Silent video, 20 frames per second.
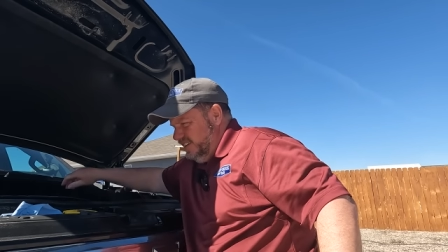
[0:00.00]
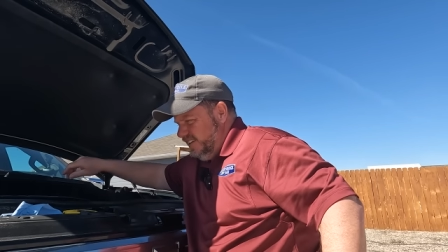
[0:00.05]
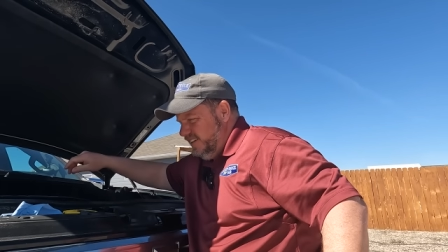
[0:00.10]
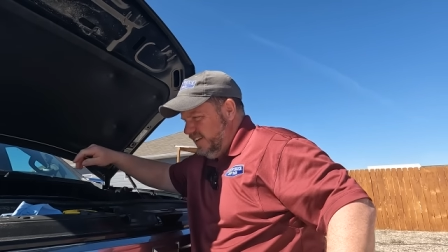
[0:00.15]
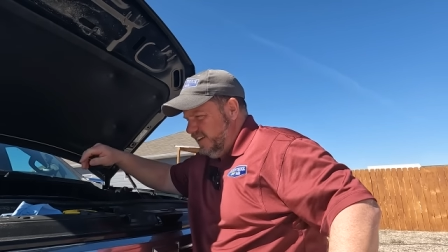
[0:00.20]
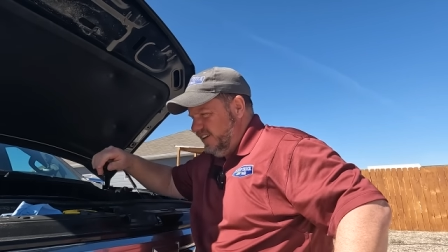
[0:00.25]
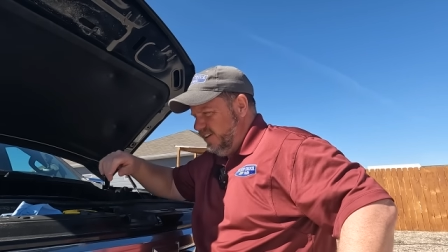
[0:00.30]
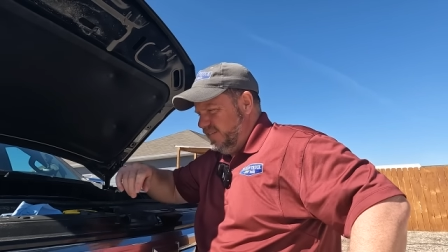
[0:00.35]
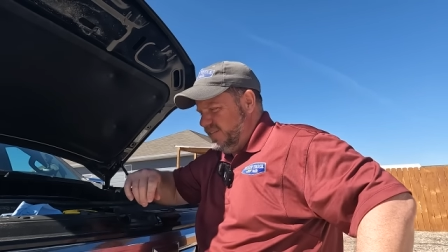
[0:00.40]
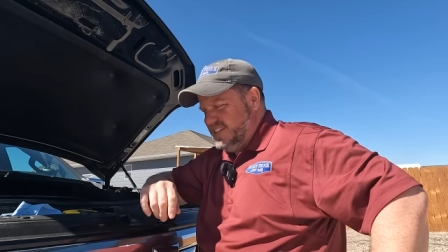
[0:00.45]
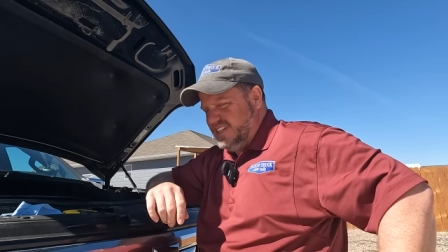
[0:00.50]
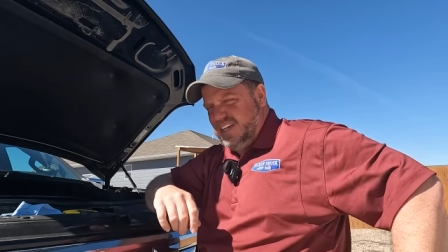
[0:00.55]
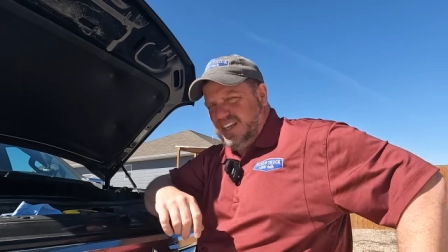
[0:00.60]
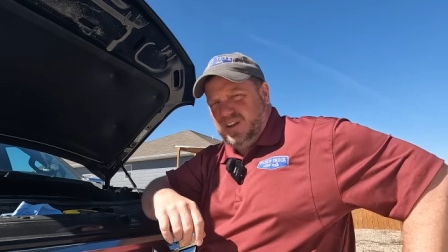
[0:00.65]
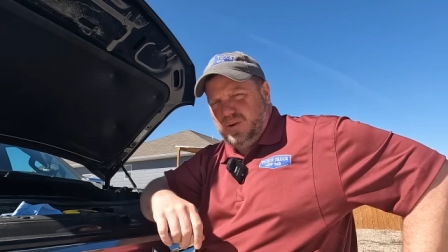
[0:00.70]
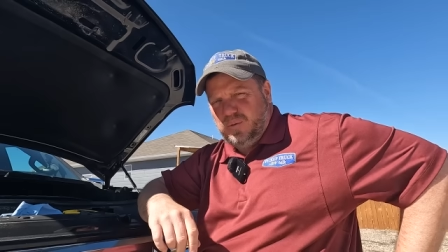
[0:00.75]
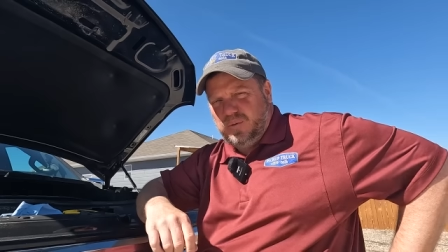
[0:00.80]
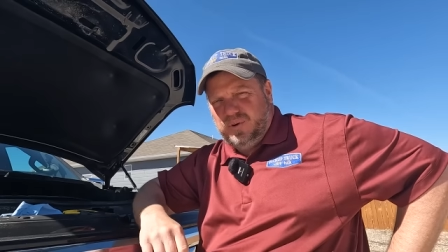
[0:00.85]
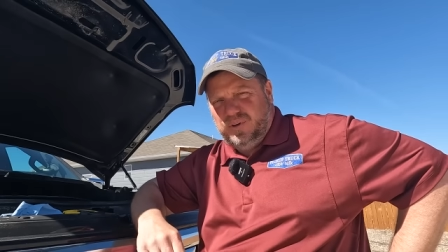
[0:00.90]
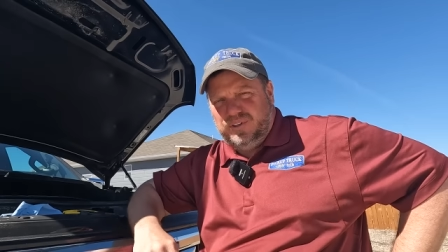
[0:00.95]
end of
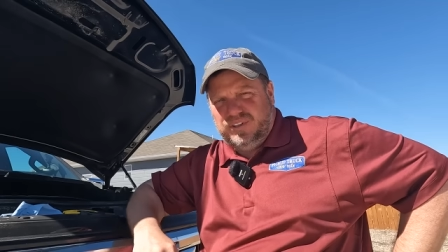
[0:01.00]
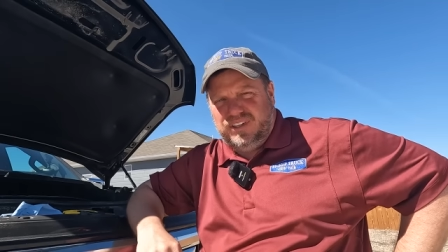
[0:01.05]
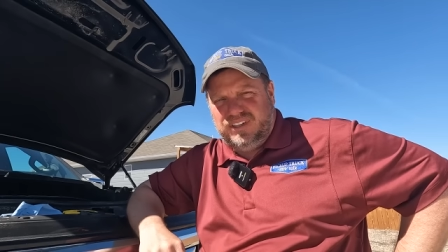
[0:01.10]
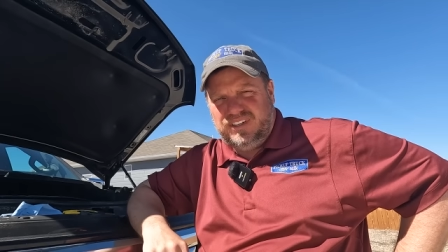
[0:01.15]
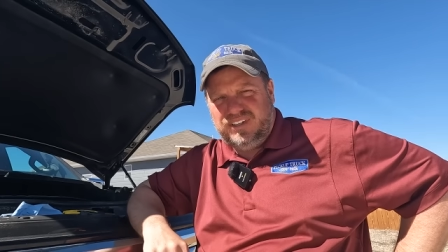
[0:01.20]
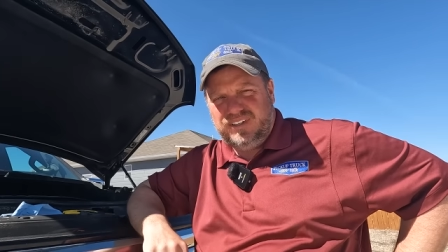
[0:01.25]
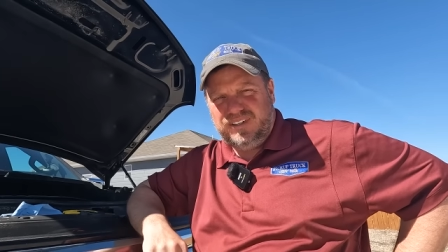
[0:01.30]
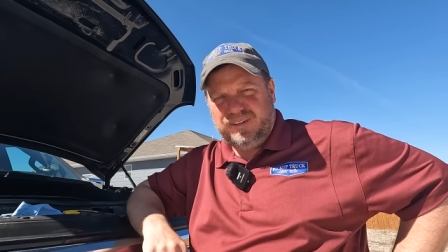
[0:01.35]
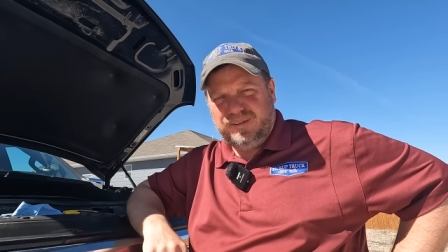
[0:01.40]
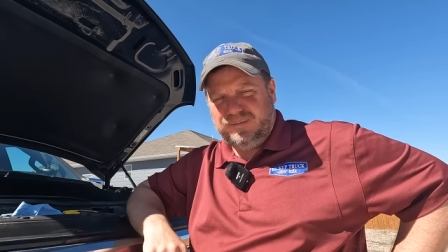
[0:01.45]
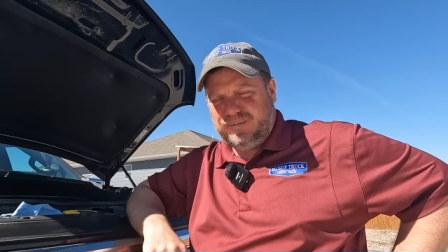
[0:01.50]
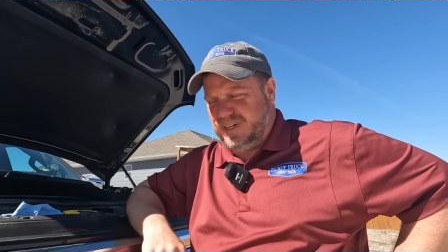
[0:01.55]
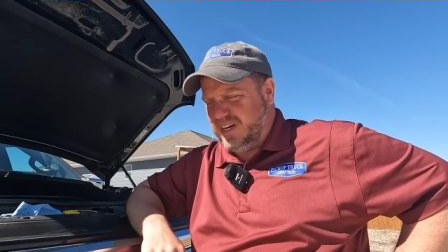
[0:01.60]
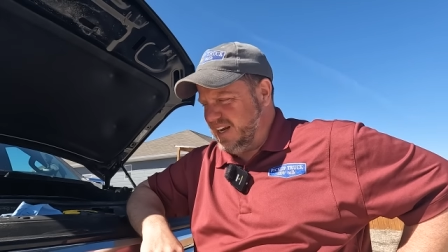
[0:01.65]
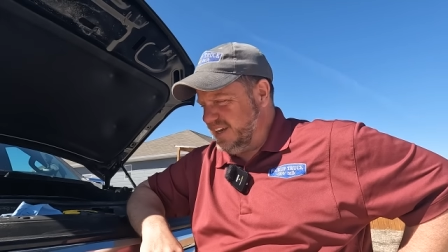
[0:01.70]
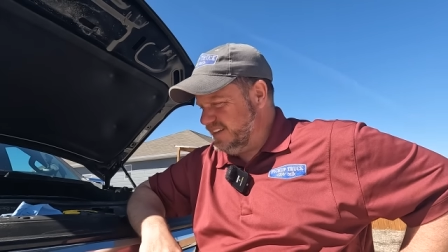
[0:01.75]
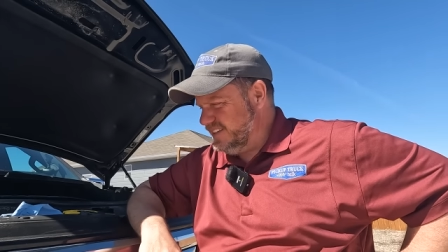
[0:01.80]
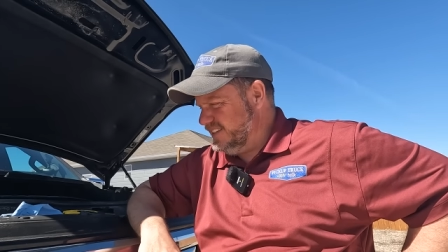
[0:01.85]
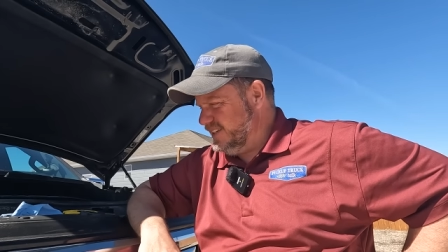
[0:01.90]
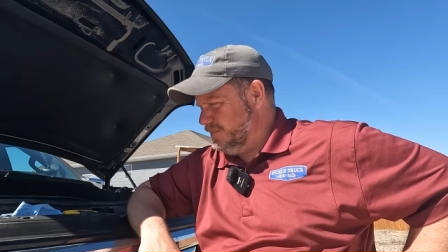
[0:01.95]
the world. But I
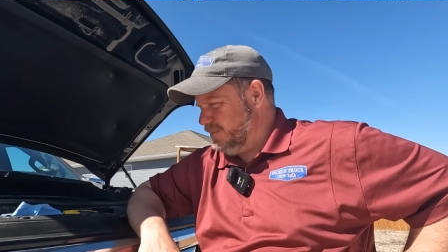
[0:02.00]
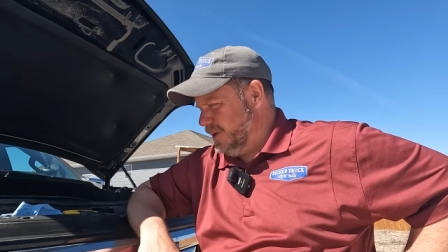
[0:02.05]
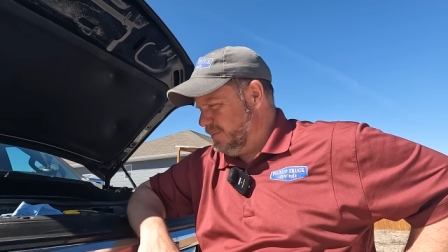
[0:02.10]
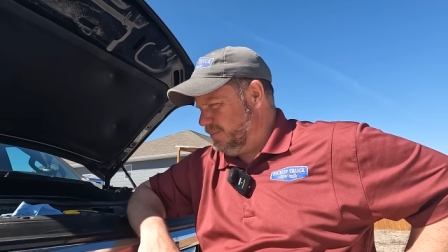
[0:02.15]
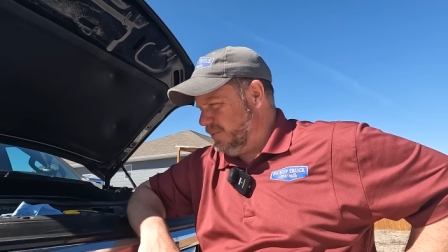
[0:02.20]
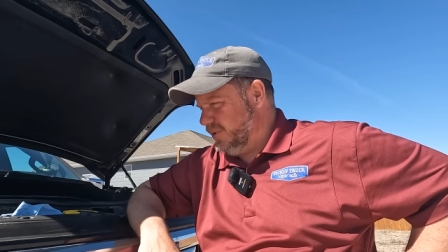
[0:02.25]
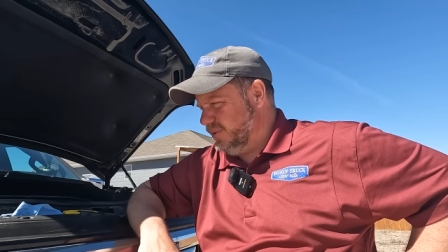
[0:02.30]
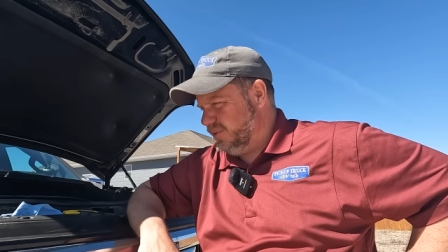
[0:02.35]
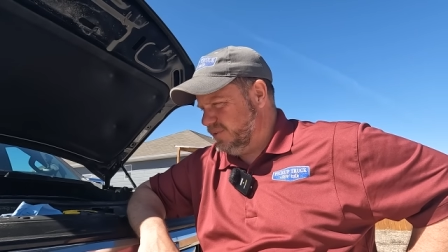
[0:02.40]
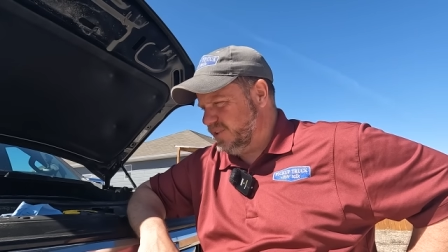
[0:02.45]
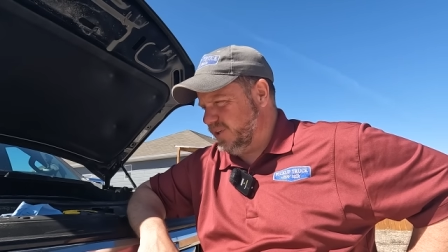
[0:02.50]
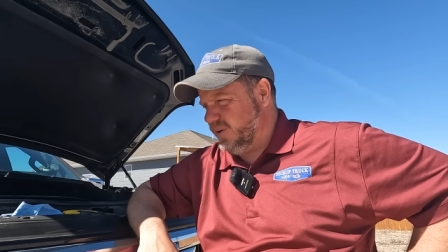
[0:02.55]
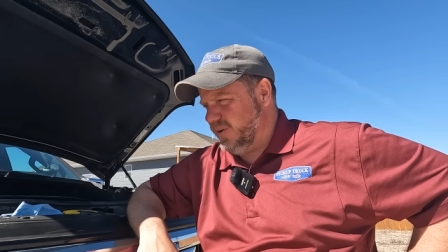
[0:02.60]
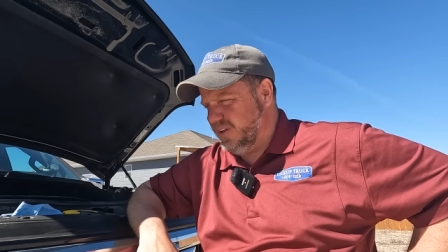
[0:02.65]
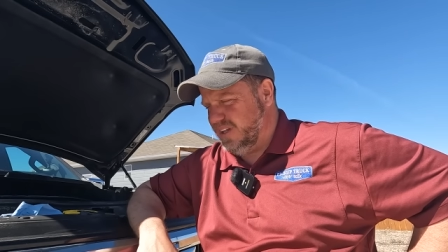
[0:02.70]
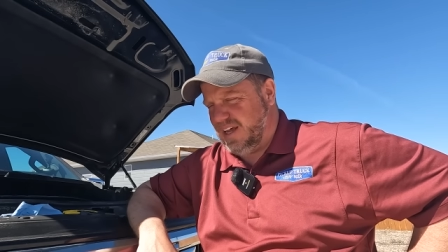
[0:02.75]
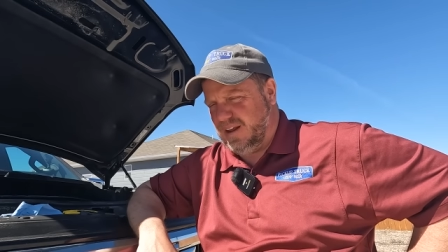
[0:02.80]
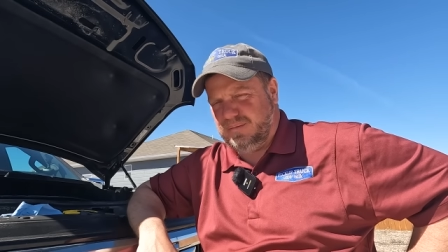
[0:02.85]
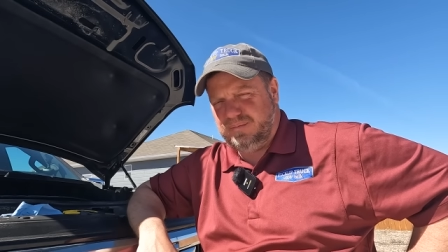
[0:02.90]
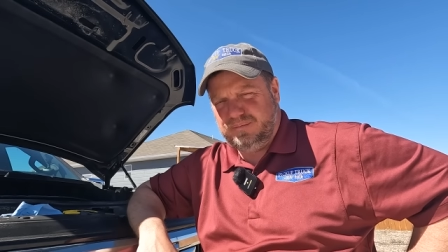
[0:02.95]
can see people who tow a
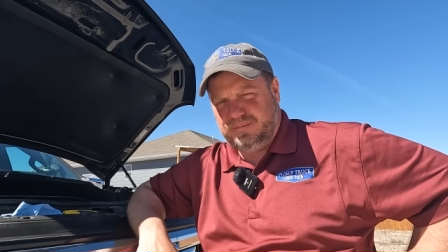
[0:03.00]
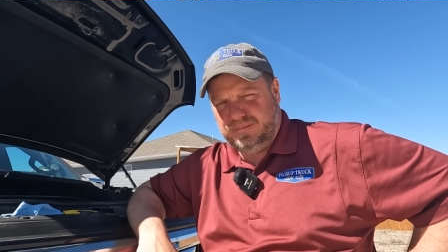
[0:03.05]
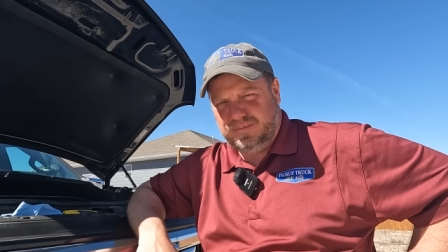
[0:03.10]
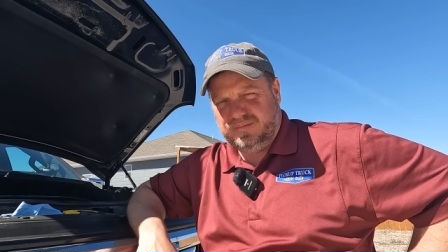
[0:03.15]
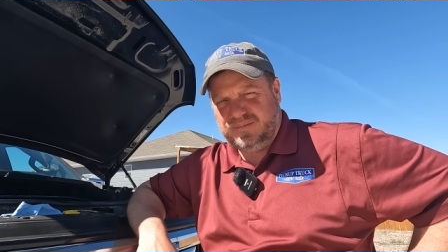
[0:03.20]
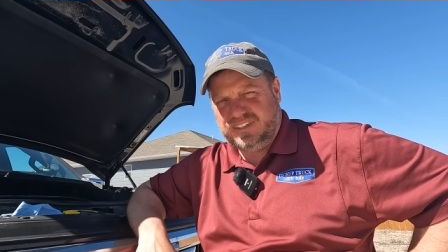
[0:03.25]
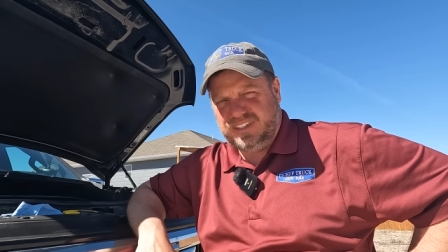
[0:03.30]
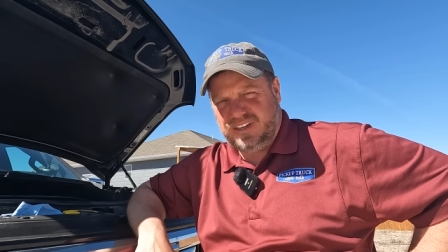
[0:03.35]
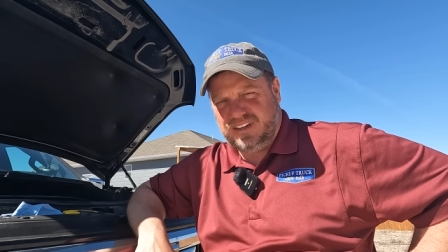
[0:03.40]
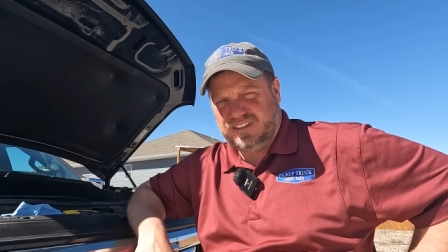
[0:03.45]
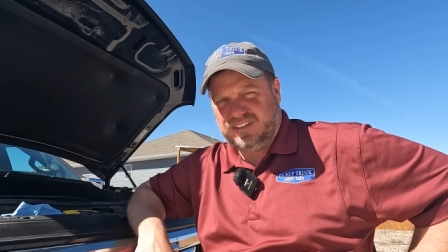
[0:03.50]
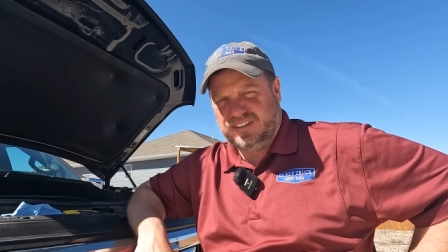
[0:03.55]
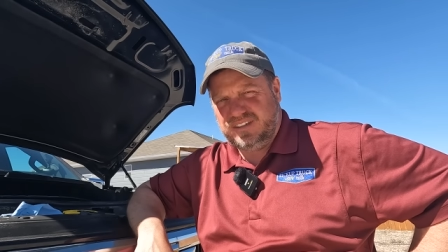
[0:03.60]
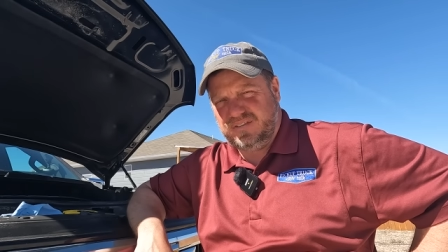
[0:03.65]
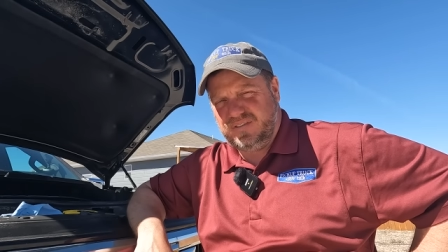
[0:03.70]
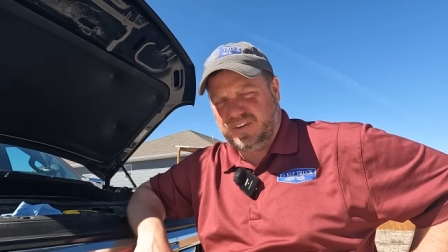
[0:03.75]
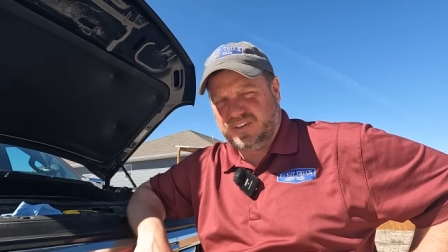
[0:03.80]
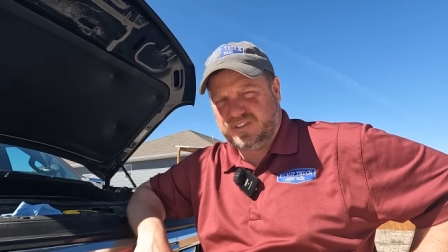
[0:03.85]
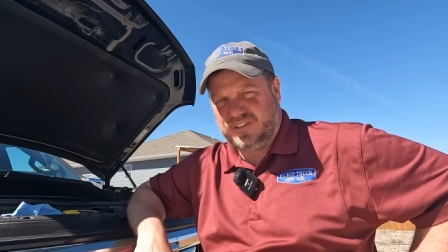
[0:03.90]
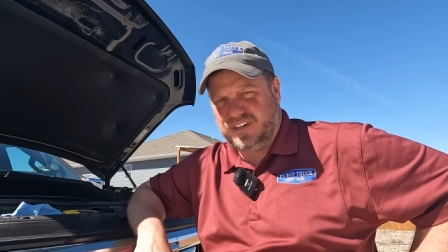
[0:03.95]
lot seeing this as
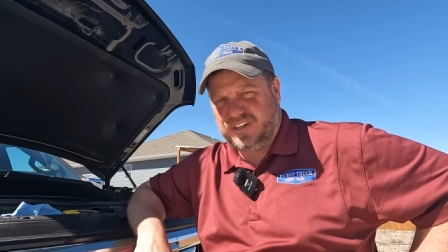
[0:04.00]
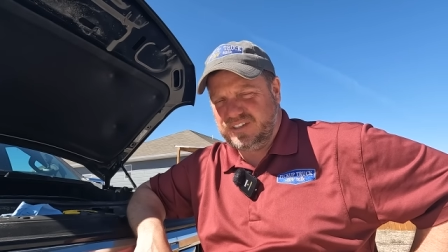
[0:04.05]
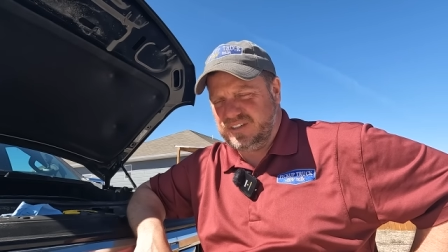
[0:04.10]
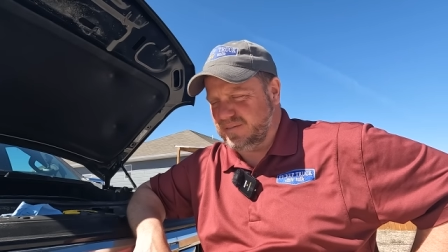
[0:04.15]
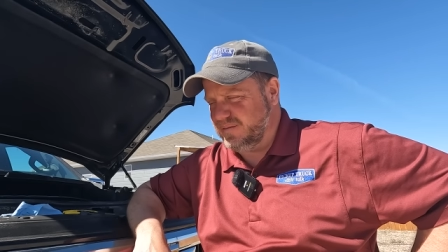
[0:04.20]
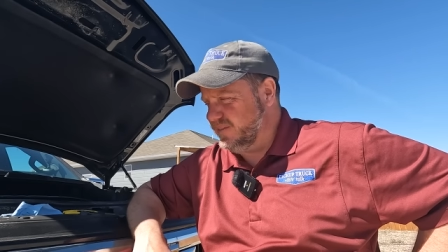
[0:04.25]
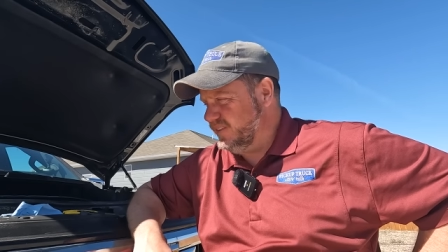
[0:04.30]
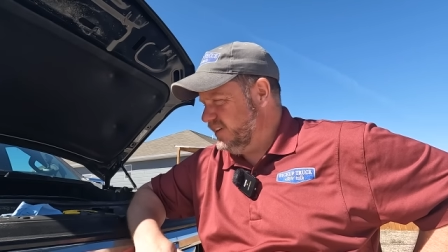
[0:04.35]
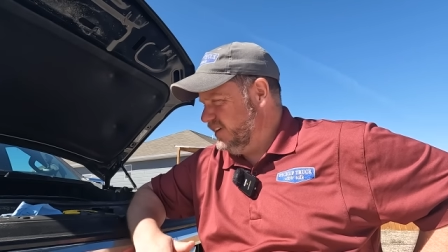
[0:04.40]
a frustration.